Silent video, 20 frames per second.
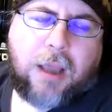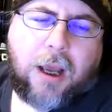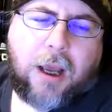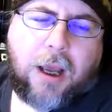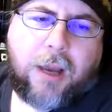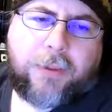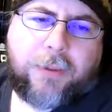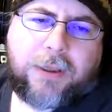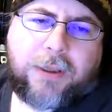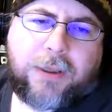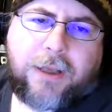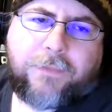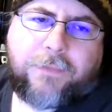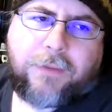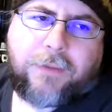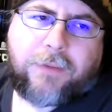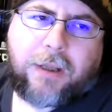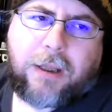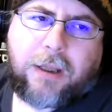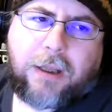I
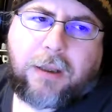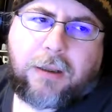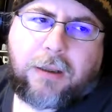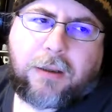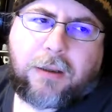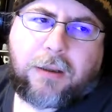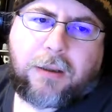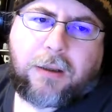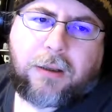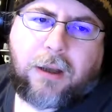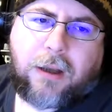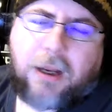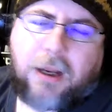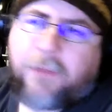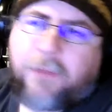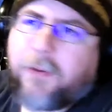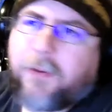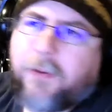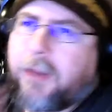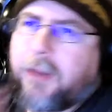definitely
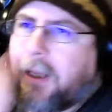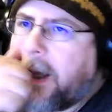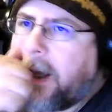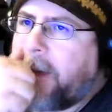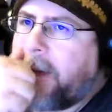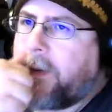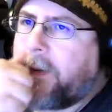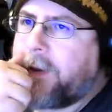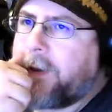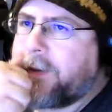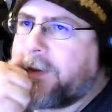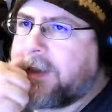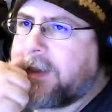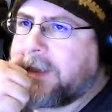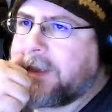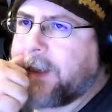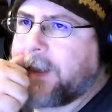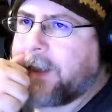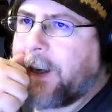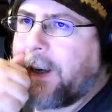think I would use
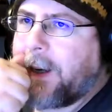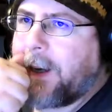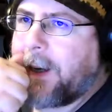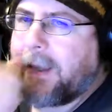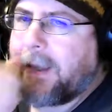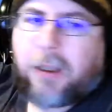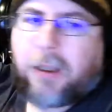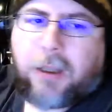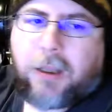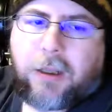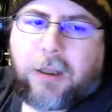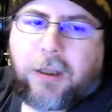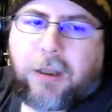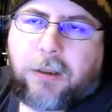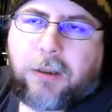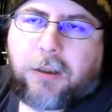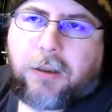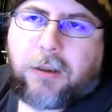this guy in